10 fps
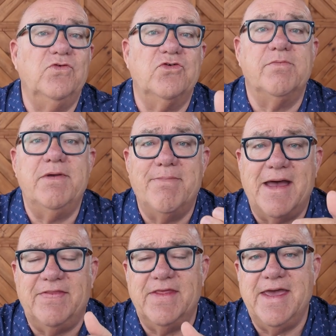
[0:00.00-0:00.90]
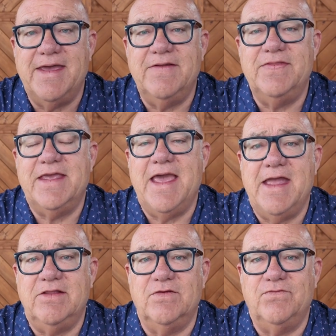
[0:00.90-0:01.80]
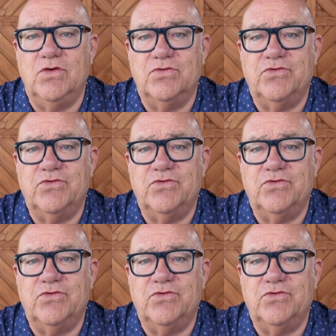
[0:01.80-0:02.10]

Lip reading: and drop it back there at the end of your